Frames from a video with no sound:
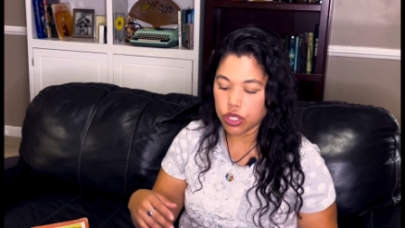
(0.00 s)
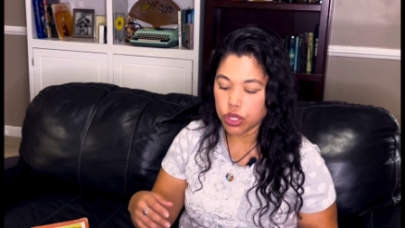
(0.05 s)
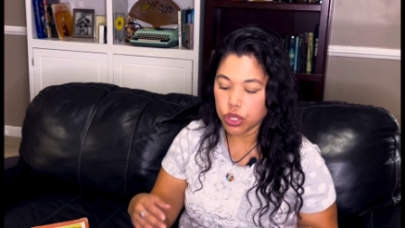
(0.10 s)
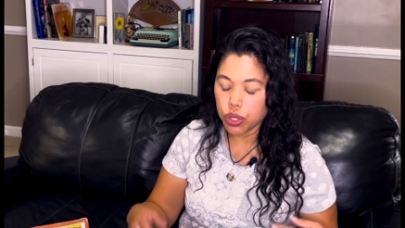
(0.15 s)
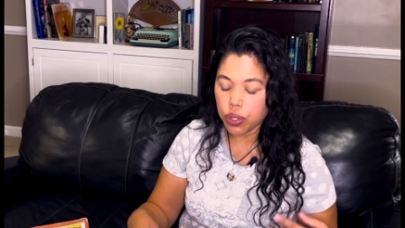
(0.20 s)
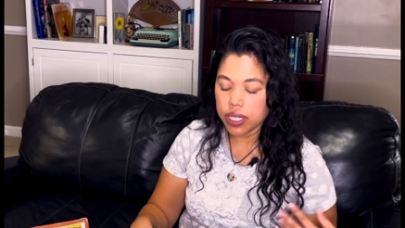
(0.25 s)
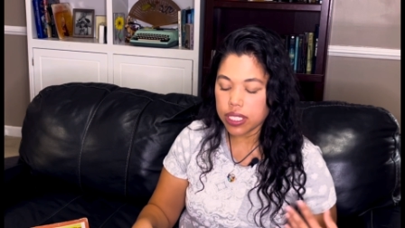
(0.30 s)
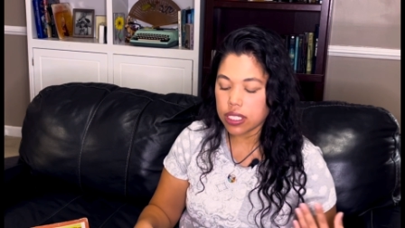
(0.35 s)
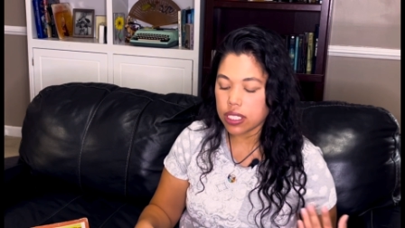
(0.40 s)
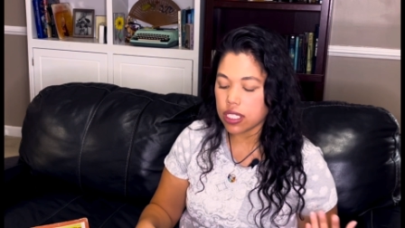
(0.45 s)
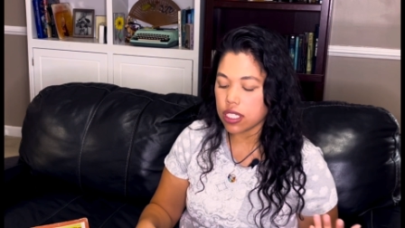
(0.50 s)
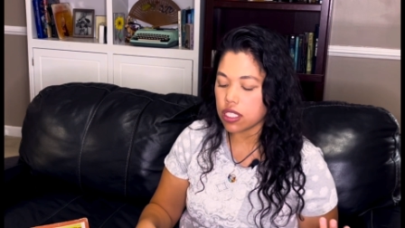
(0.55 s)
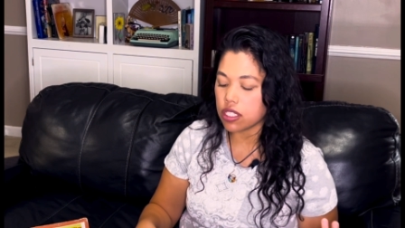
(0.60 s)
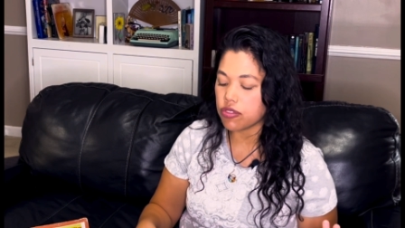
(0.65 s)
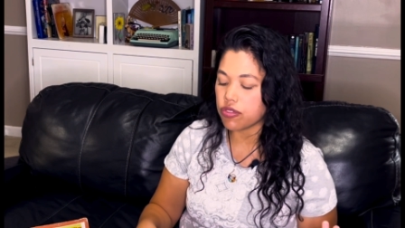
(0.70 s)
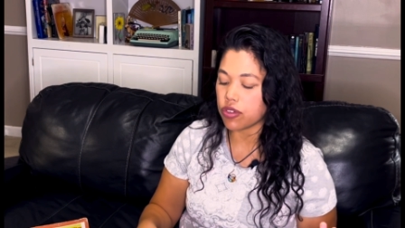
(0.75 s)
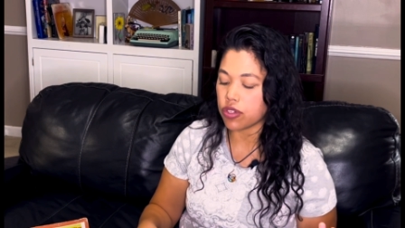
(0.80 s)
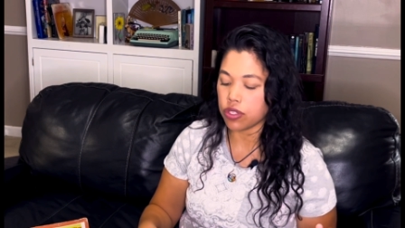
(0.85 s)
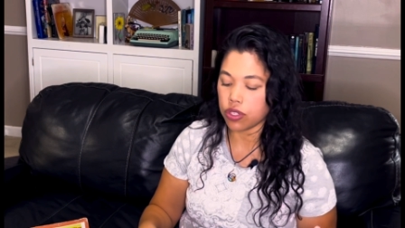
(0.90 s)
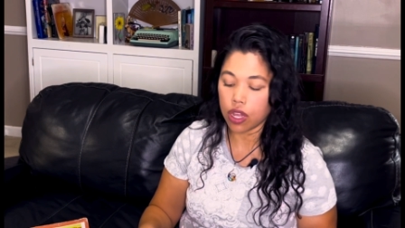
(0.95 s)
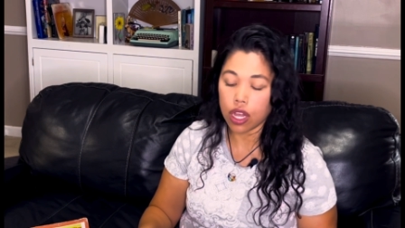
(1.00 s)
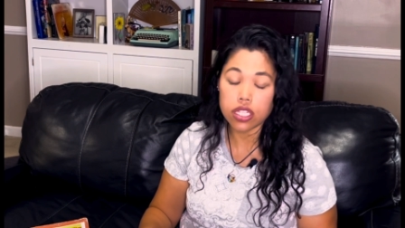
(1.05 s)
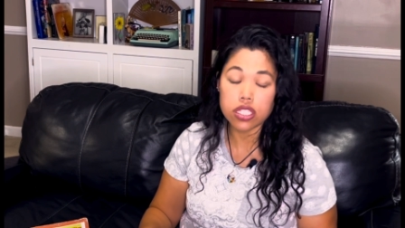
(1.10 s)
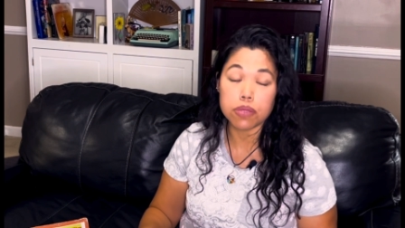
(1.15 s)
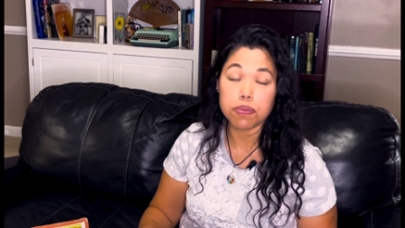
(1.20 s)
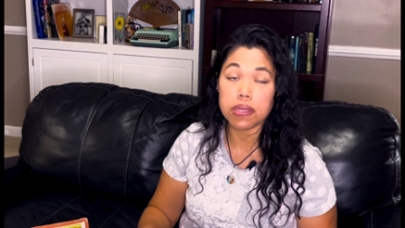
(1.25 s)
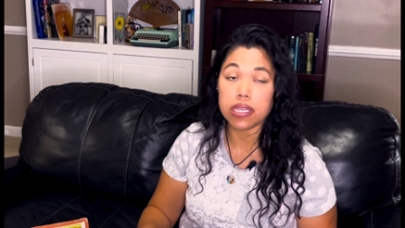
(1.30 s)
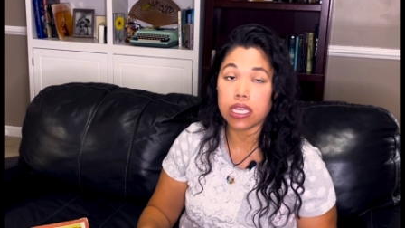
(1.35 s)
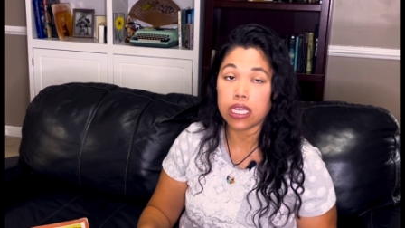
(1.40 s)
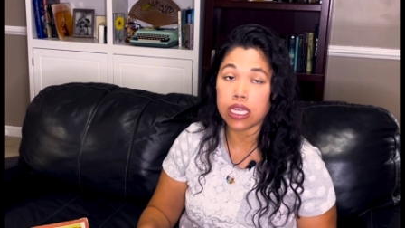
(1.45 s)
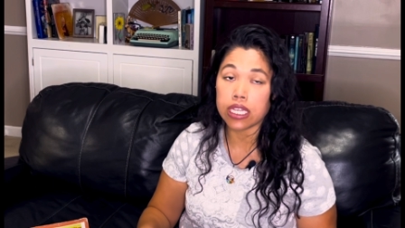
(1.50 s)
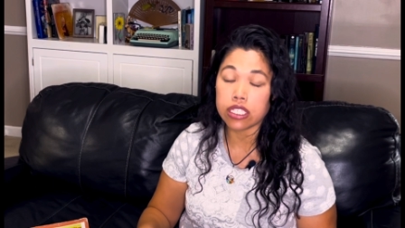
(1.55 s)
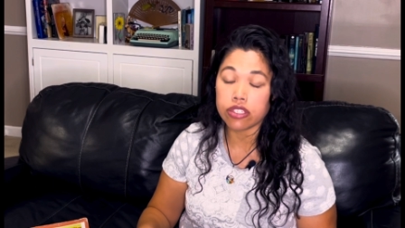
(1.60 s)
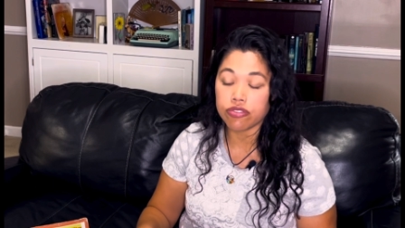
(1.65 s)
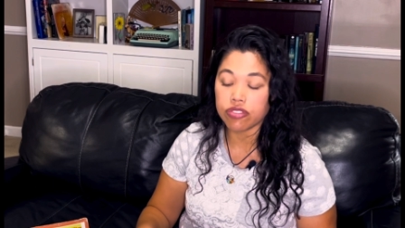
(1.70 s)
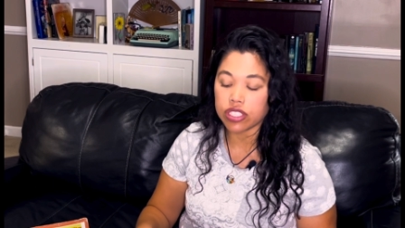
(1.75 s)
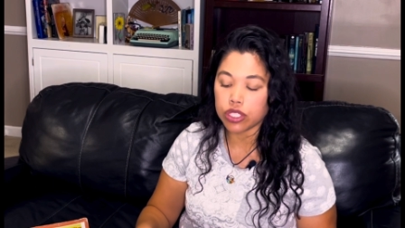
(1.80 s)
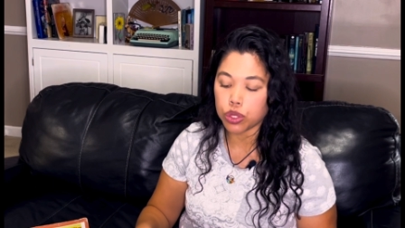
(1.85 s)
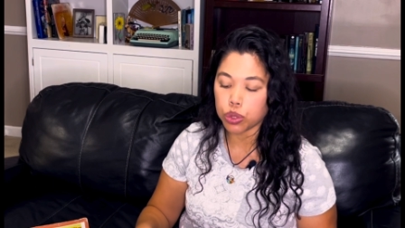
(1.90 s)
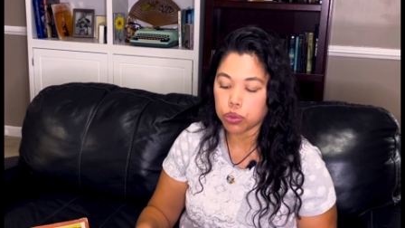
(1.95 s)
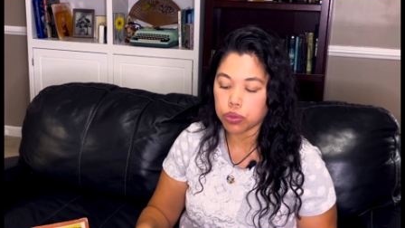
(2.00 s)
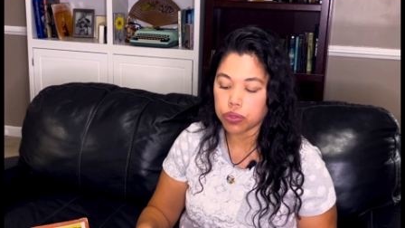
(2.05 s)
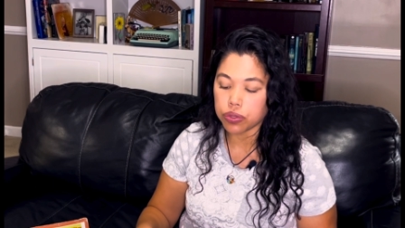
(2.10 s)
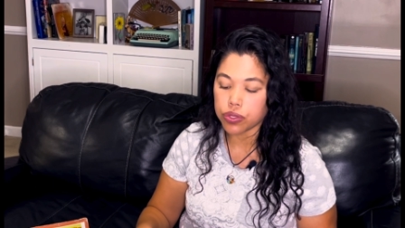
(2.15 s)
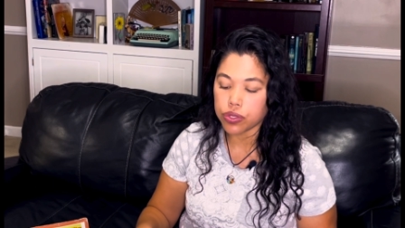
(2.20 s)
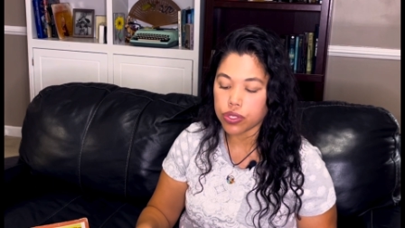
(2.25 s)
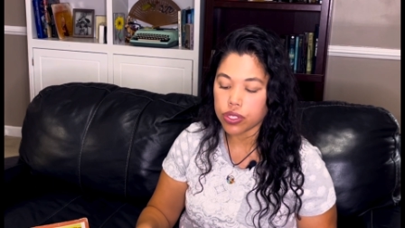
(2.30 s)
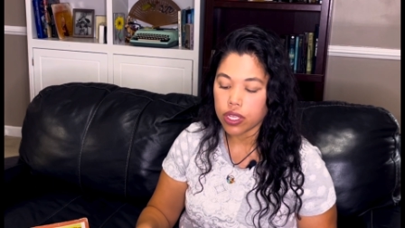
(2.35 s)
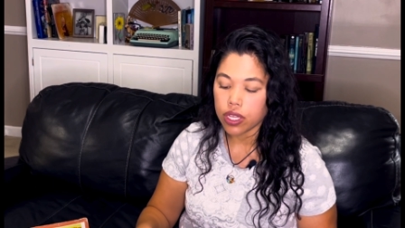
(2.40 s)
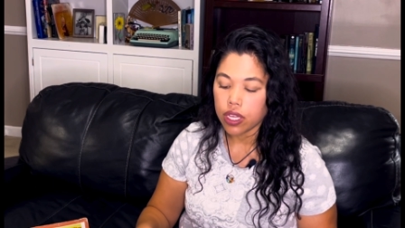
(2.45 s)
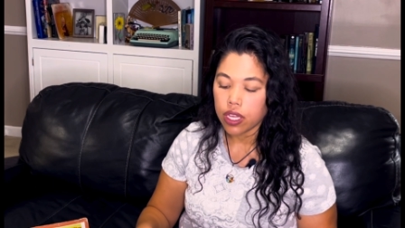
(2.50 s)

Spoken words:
choices for non-speaking individuals